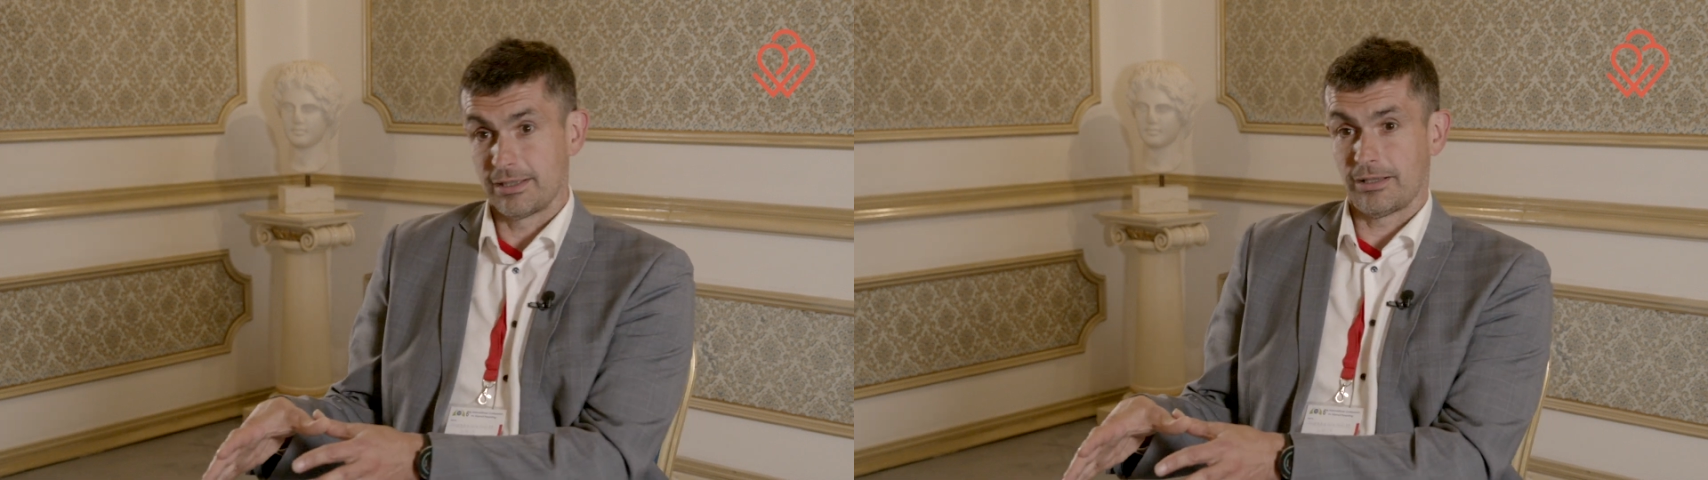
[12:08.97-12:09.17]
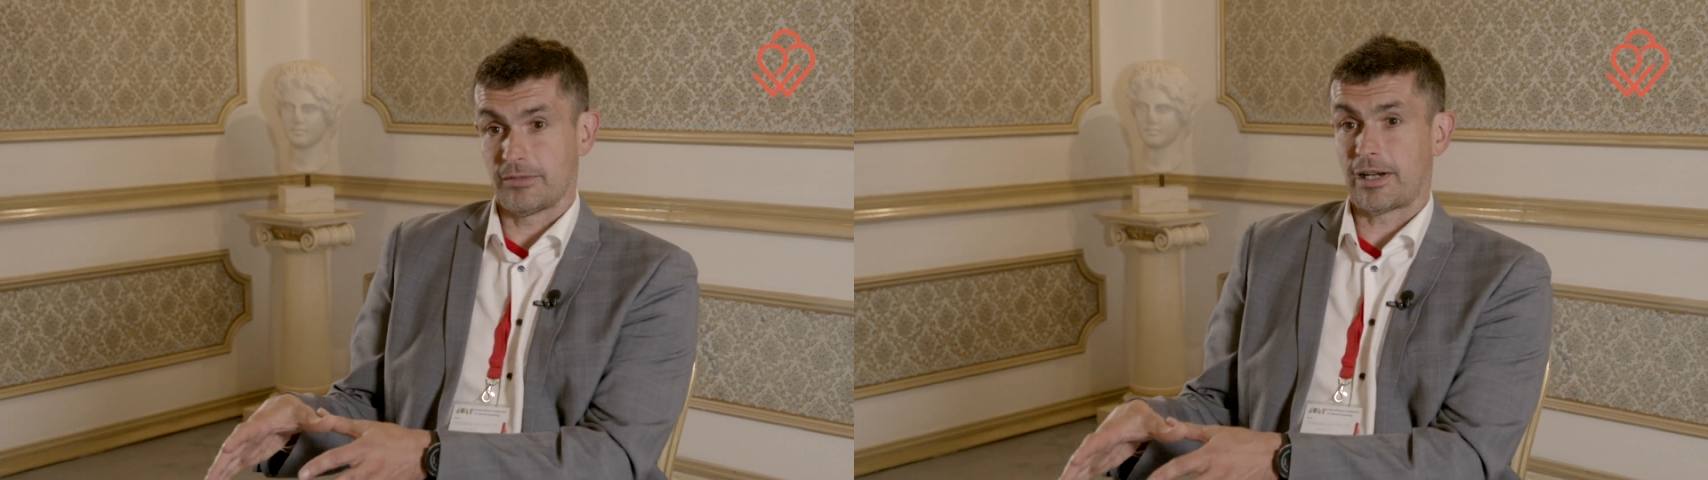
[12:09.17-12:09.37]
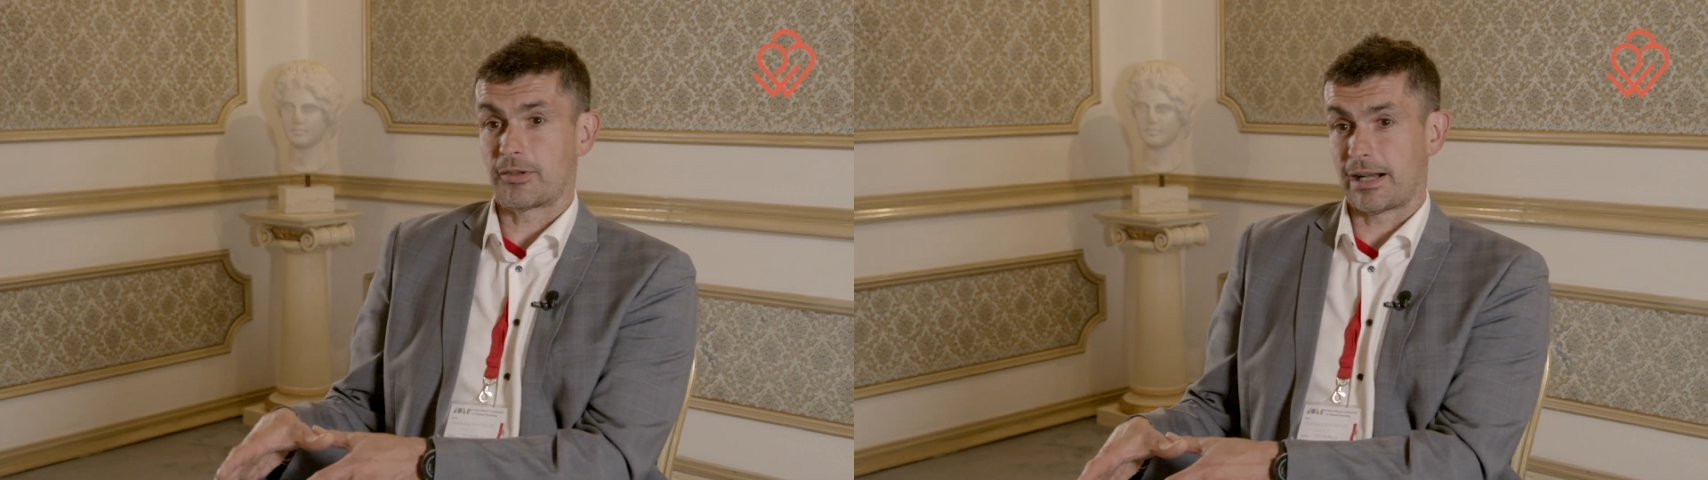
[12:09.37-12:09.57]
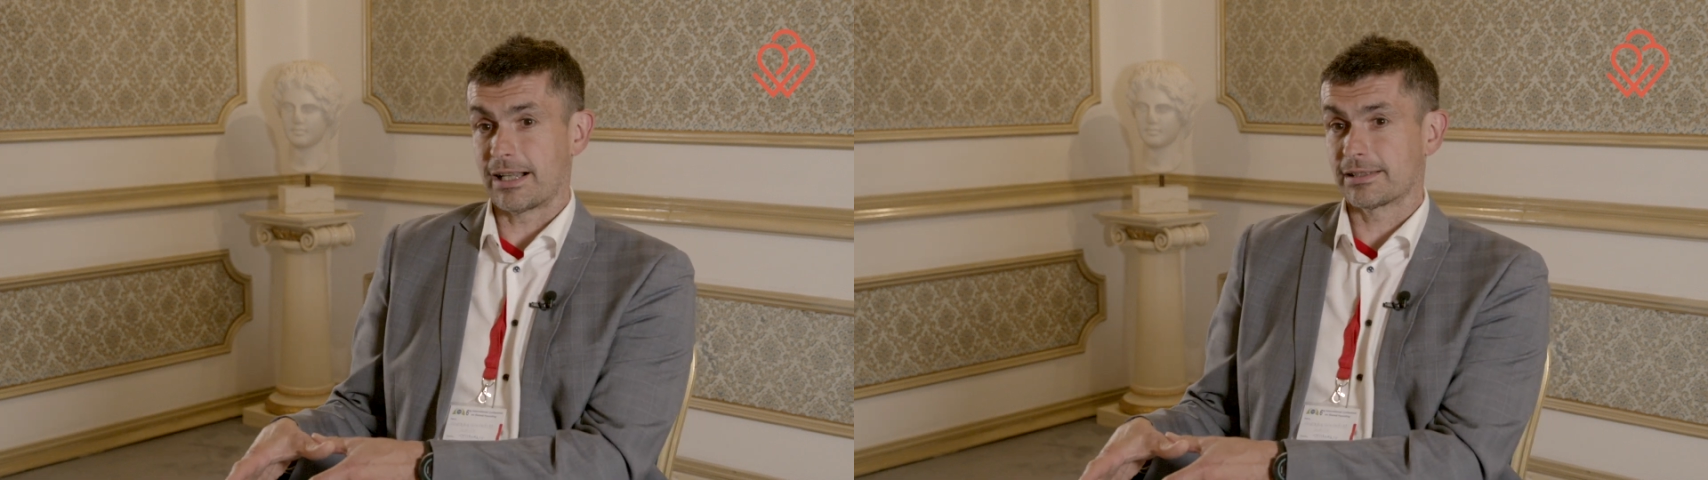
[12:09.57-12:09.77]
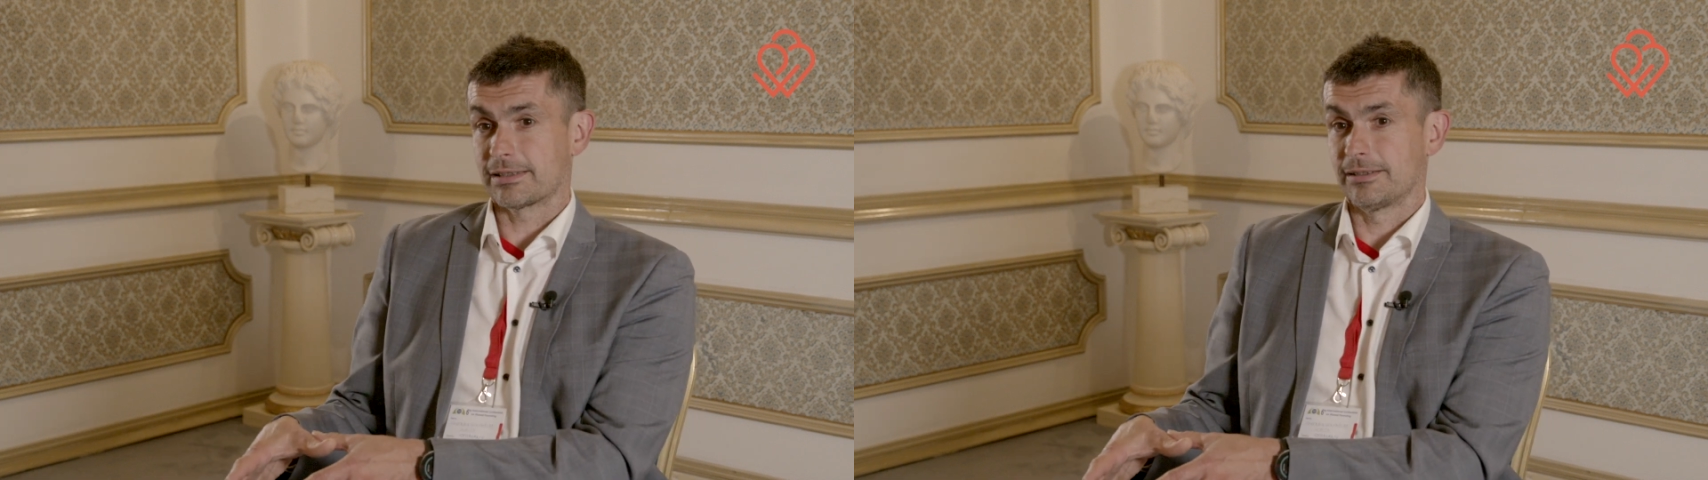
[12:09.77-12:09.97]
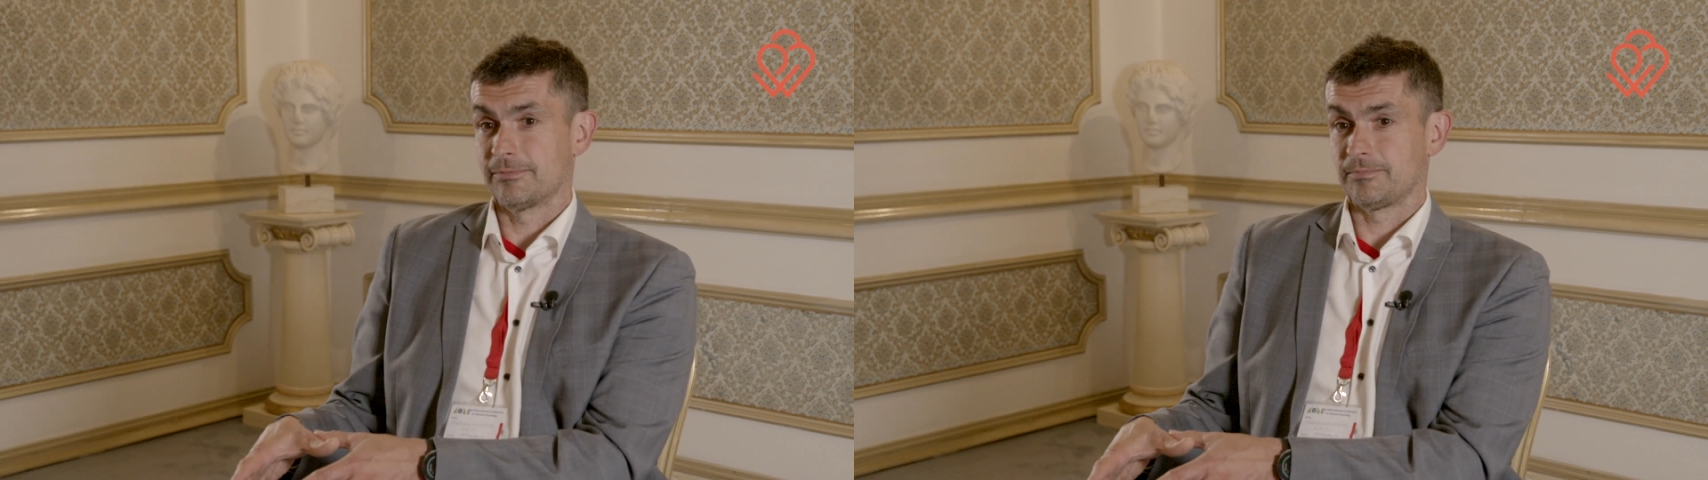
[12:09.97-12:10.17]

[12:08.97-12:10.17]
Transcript: of our acts.